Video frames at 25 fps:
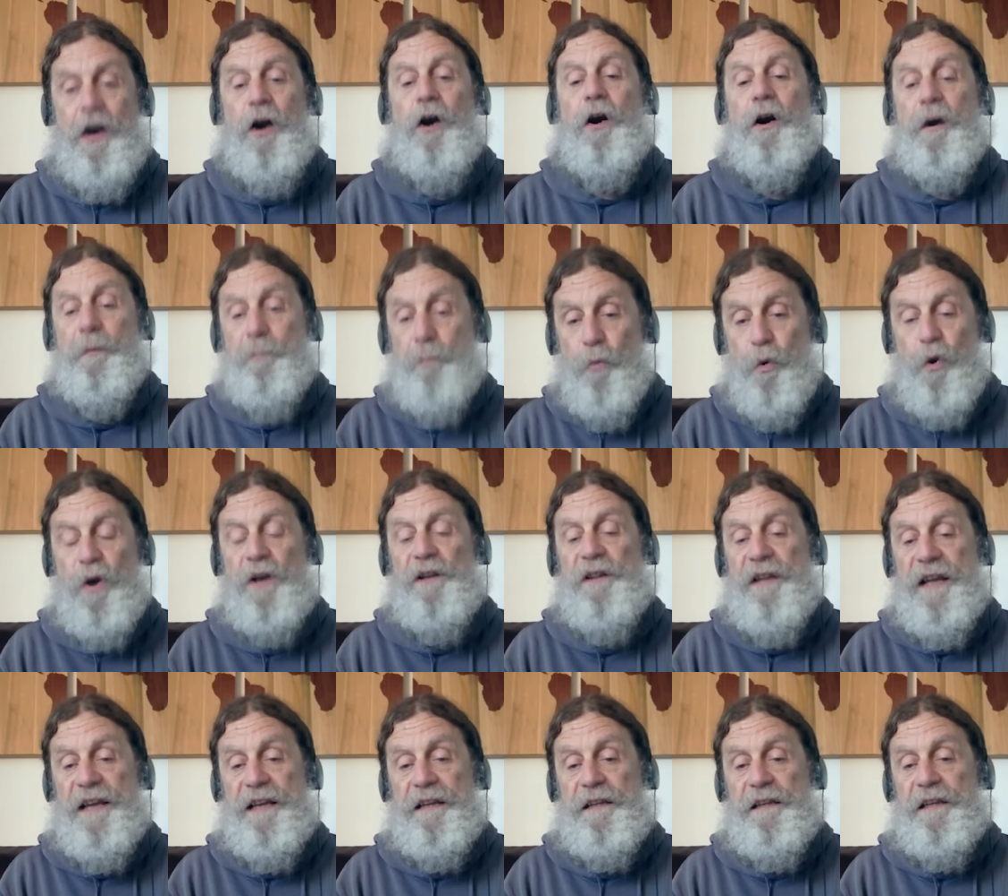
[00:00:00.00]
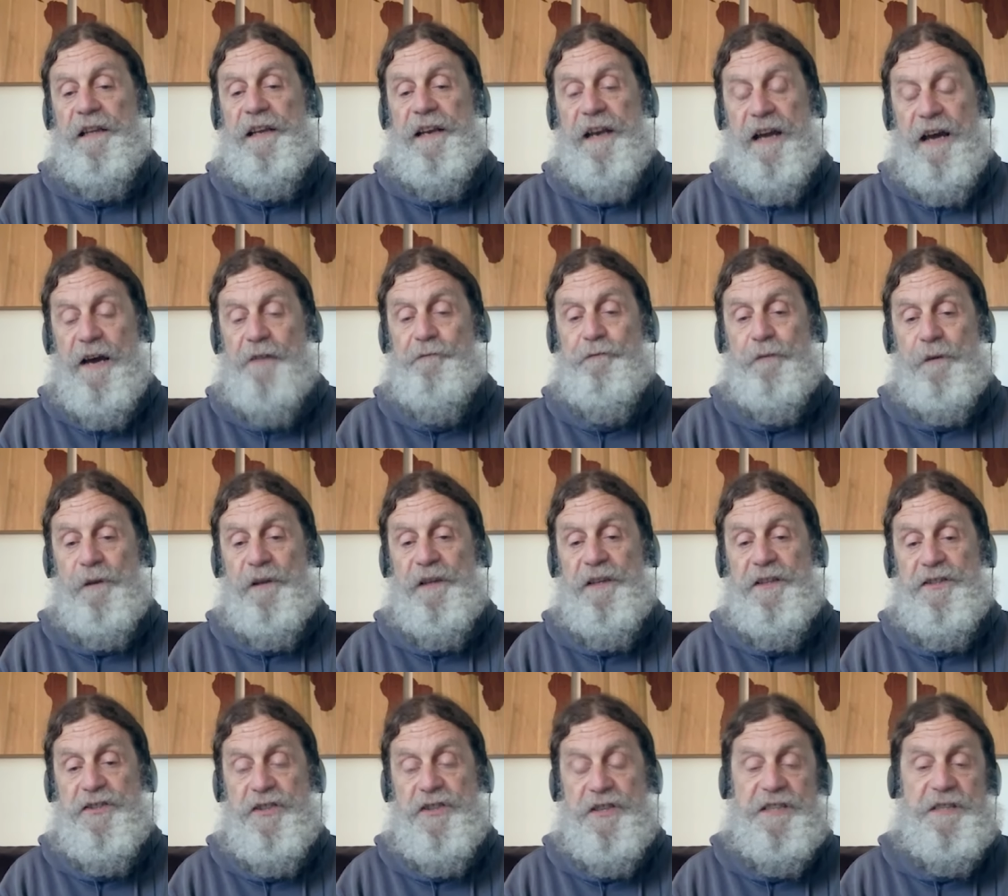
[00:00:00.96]
are more likely to have
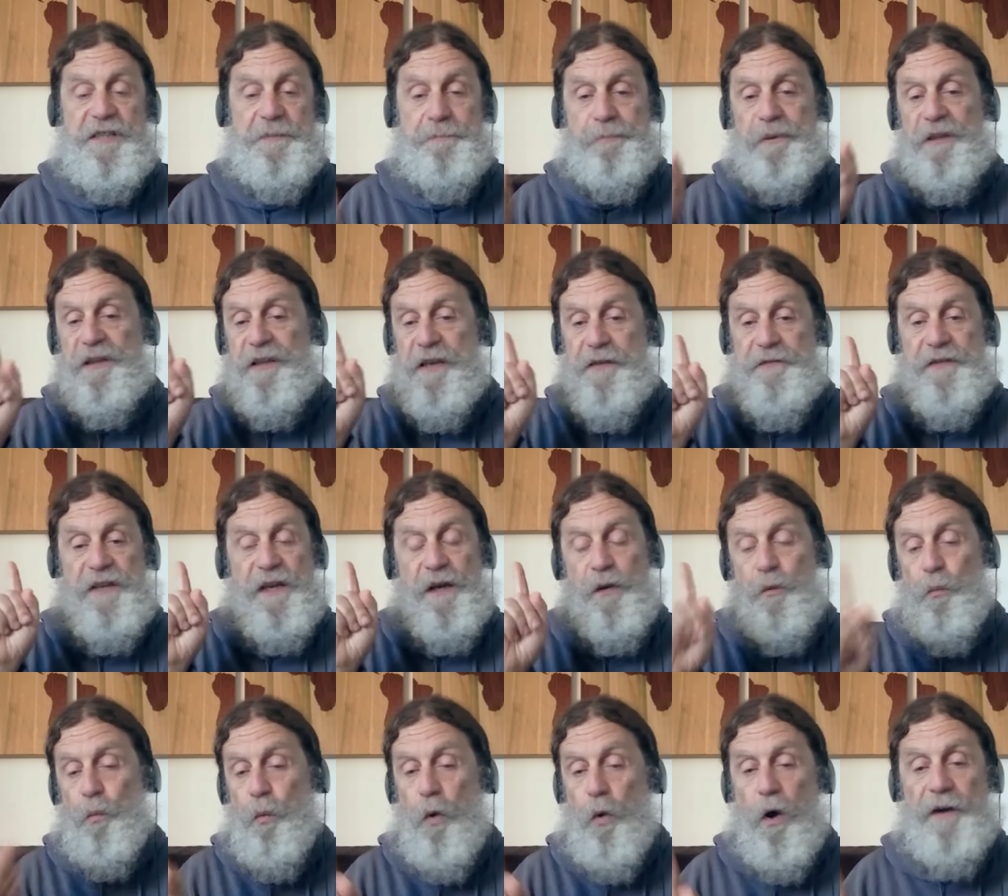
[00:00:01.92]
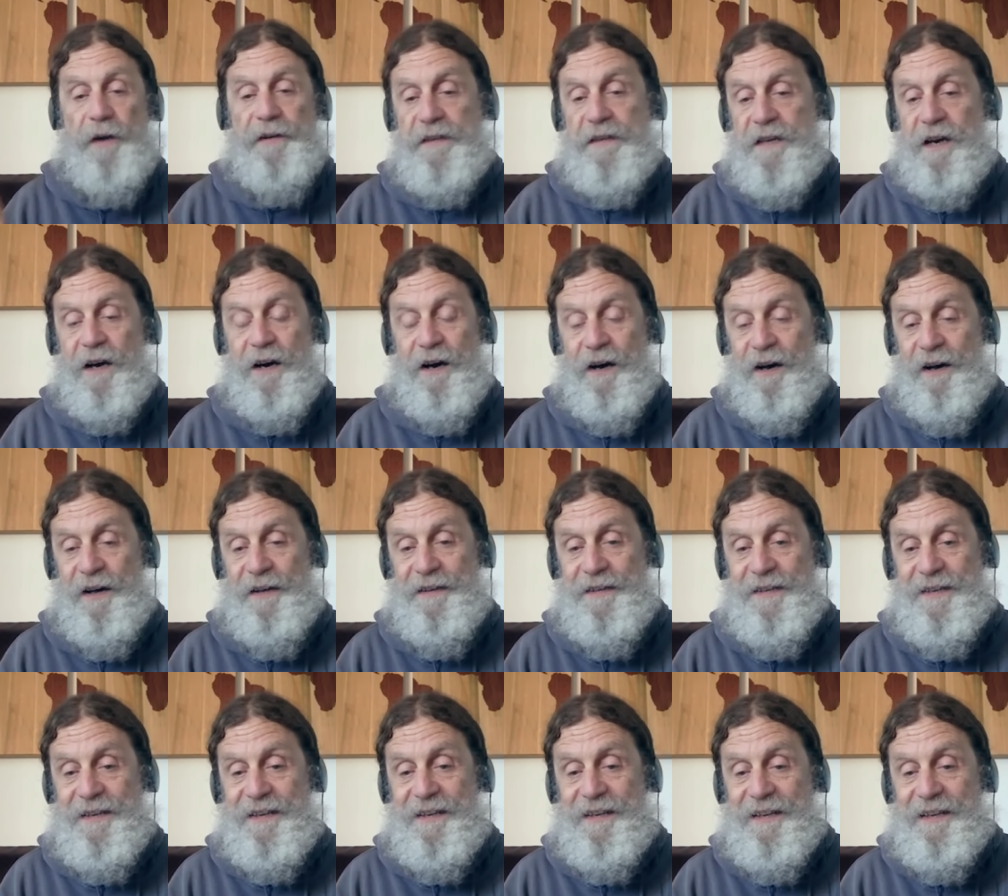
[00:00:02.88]
religions believing in one God.